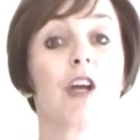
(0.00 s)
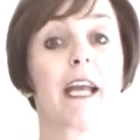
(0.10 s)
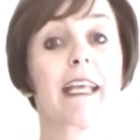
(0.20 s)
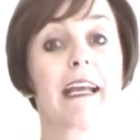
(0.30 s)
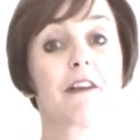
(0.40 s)

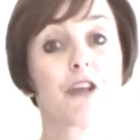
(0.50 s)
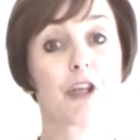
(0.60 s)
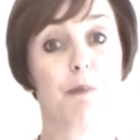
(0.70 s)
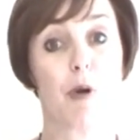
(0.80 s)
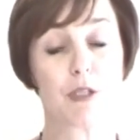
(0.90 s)
Again, you
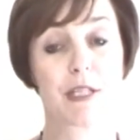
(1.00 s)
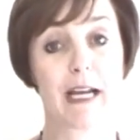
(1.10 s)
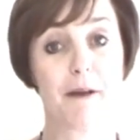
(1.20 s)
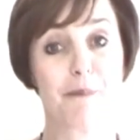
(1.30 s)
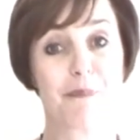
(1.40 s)
can box it
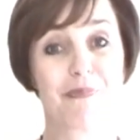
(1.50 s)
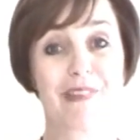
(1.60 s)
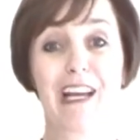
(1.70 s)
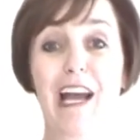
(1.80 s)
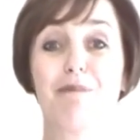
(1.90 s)
up
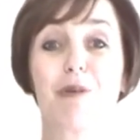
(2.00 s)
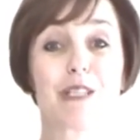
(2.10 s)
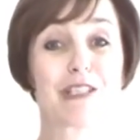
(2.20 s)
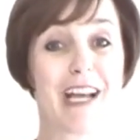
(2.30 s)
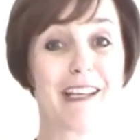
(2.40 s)
and put
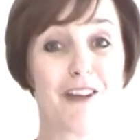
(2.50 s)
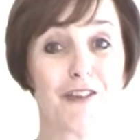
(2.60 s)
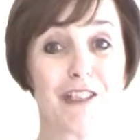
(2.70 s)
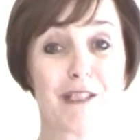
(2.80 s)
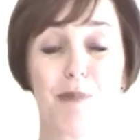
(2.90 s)
a date
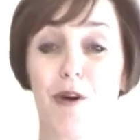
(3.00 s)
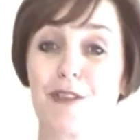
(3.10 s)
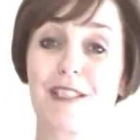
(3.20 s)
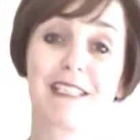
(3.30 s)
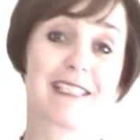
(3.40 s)
on this
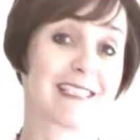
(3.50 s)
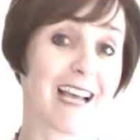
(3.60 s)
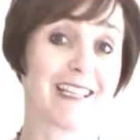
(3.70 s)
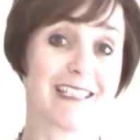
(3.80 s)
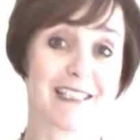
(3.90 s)
box. This
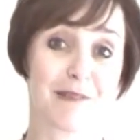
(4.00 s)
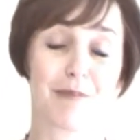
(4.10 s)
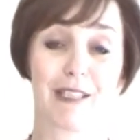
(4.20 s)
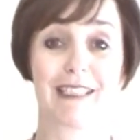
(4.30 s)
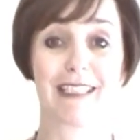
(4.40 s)
date is
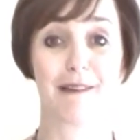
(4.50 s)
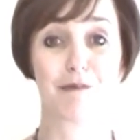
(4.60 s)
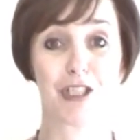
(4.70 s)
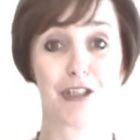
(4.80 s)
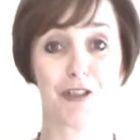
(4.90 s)
completely
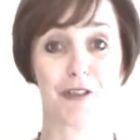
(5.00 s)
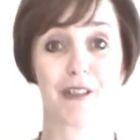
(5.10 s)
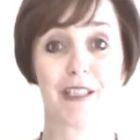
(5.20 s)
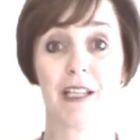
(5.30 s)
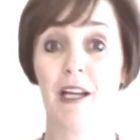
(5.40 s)
up to you.
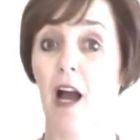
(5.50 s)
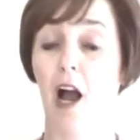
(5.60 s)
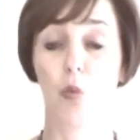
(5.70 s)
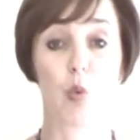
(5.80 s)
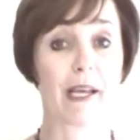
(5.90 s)

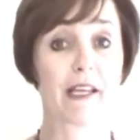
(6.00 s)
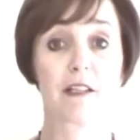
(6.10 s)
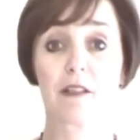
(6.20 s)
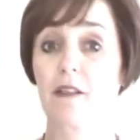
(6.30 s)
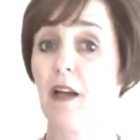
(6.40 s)
A
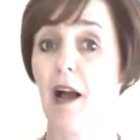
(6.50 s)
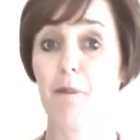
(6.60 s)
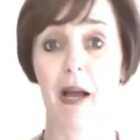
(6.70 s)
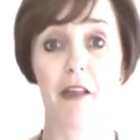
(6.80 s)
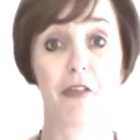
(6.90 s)
week, a
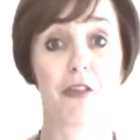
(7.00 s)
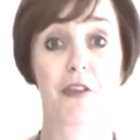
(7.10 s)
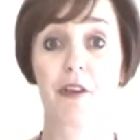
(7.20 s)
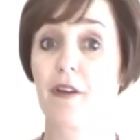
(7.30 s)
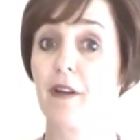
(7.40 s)
month,
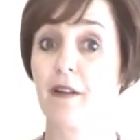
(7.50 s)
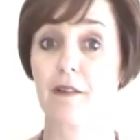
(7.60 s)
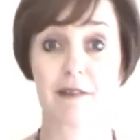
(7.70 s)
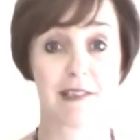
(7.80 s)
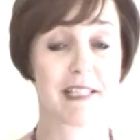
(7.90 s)

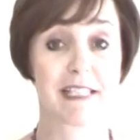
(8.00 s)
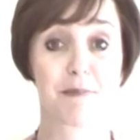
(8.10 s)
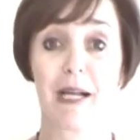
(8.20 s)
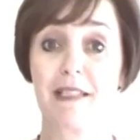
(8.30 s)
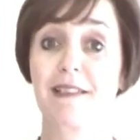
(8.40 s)

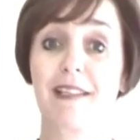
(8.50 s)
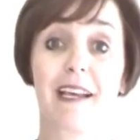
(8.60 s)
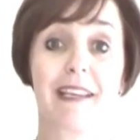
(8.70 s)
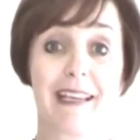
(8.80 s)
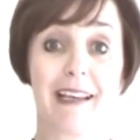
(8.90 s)
6 months,
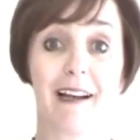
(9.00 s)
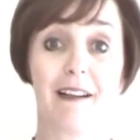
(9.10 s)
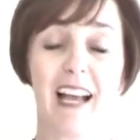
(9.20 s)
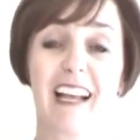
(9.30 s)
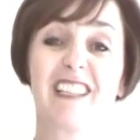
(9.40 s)
a year.
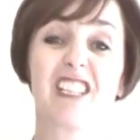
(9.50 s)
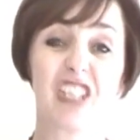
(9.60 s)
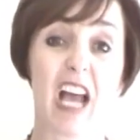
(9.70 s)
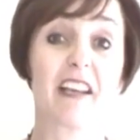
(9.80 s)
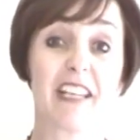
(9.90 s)
And
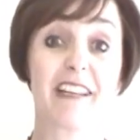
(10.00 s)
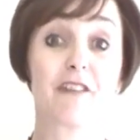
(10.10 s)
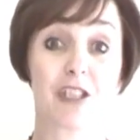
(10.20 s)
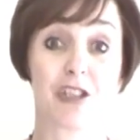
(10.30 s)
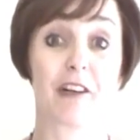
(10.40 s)
a
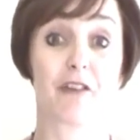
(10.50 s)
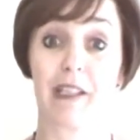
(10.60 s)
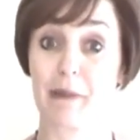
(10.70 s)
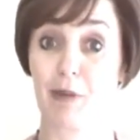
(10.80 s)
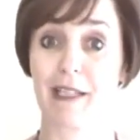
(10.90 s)
year is
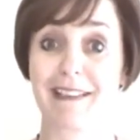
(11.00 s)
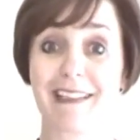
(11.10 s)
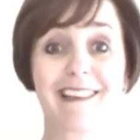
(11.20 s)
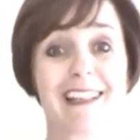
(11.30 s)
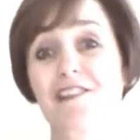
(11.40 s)
generally
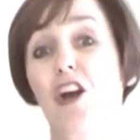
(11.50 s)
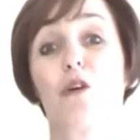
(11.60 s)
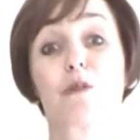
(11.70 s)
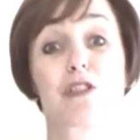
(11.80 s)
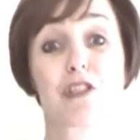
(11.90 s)
plenty. That's a
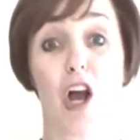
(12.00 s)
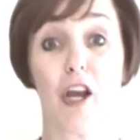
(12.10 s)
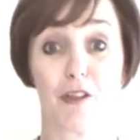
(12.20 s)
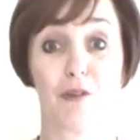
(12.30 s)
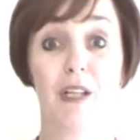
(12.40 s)
whole
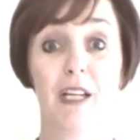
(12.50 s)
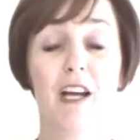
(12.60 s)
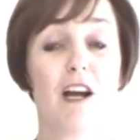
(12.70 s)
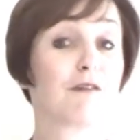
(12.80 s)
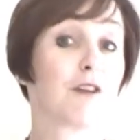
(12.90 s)
cycle
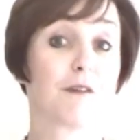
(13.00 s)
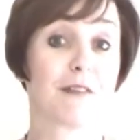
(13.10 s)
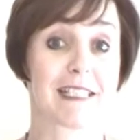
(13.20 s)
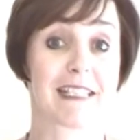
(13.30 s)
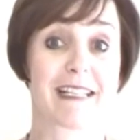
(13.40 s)
of all
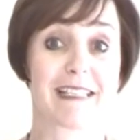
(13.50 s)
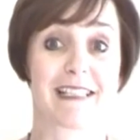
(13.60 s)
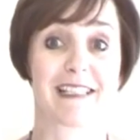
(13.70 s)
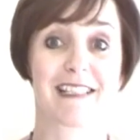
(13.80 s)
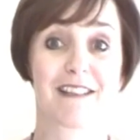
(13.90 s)
of our
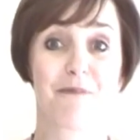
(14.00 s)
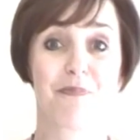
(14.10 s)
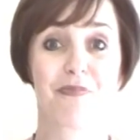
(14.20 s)
seasons.